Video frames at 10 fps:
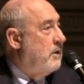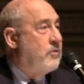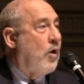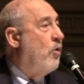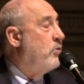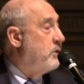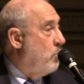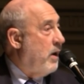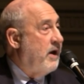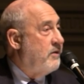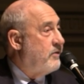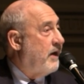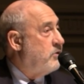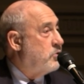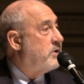the only way
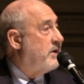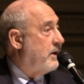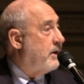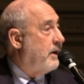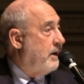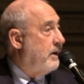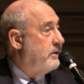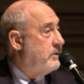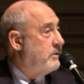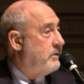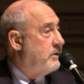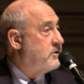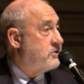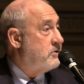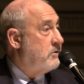that you can get ahead
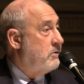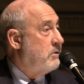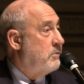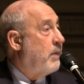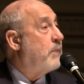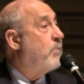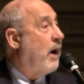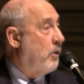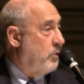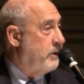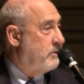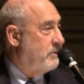is by borrowing.